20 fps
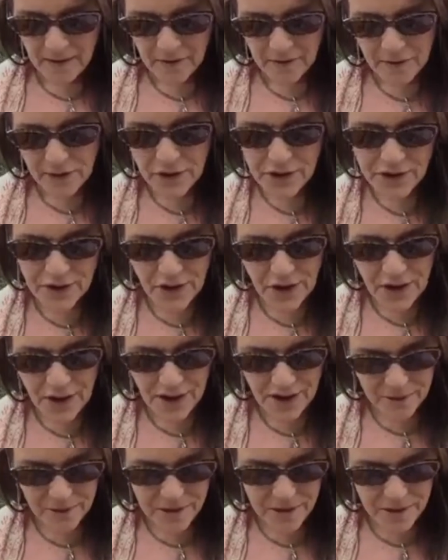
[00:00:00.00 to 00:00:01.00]
First
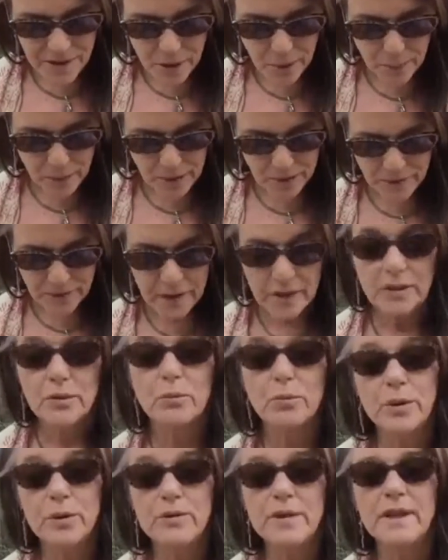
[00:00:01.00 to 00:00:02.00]
card was so perfect,
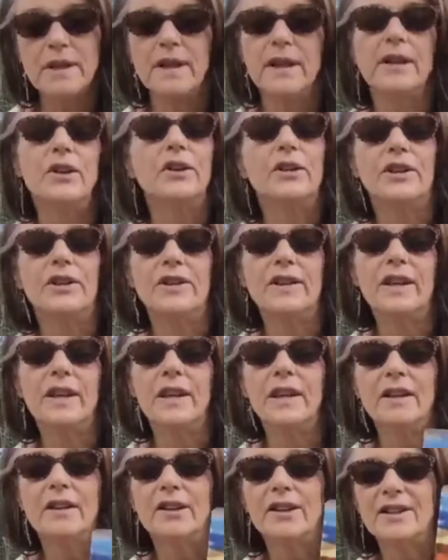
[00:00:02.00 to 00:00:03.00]
wounded
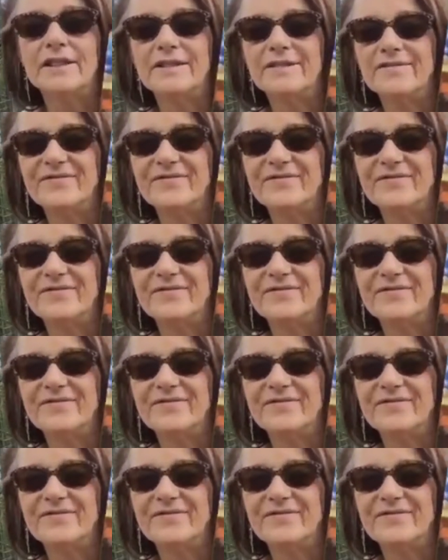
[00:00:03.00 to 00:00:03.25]
healer.